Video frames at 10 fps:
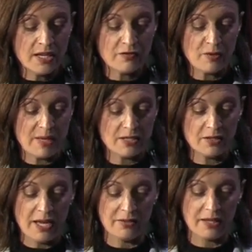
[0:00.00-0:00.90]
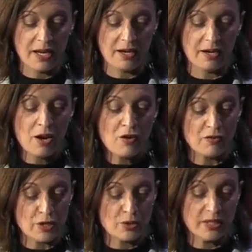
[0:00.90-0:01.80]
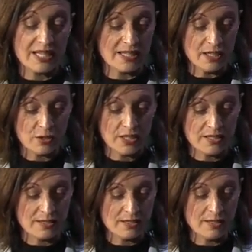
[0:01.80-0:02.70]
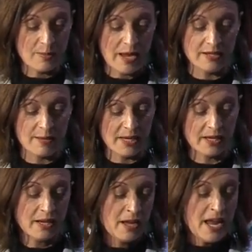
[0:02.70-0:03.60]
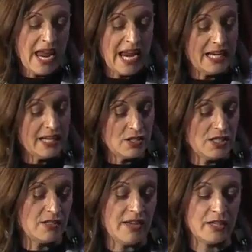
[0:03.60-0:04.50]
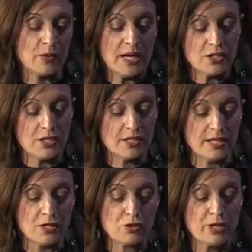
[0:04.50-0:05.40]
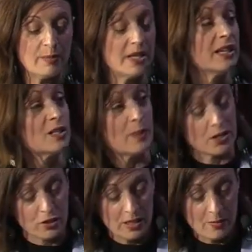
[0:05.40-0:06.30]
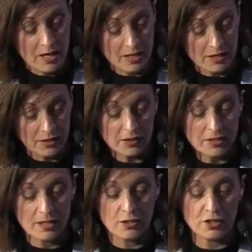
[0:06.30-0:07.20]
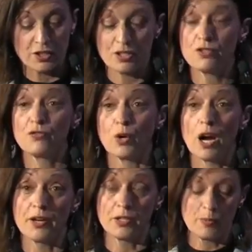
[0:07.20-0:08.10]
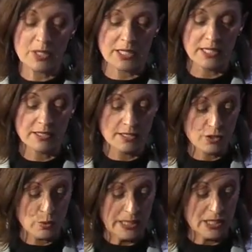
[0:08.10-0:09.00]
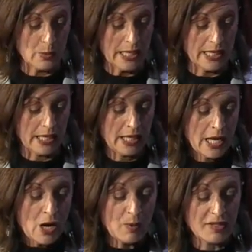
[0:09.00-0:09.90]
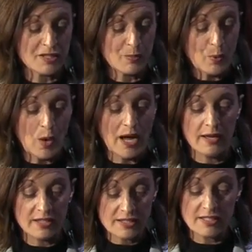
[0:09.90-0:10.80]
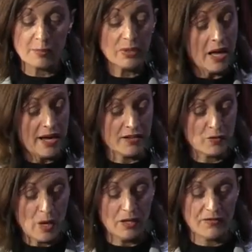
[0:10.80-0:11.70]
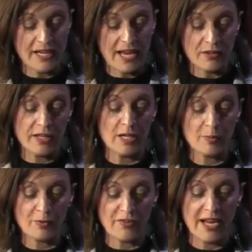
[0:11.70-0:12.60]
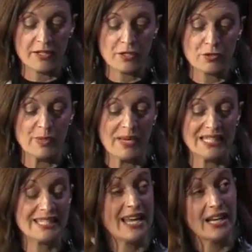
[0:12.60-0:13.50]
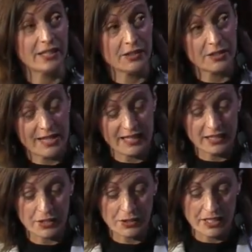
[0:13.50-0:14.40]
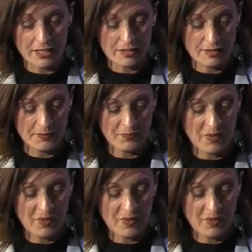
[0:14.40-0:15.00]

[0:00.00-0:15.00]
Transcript: the need for mental health care virtually has increased since the pandemic. ADHD evaluations and treatment, especially among adults, surged 400% since 2020, while the supply of qualified healthcare providers remains stagnant or sadly decreased.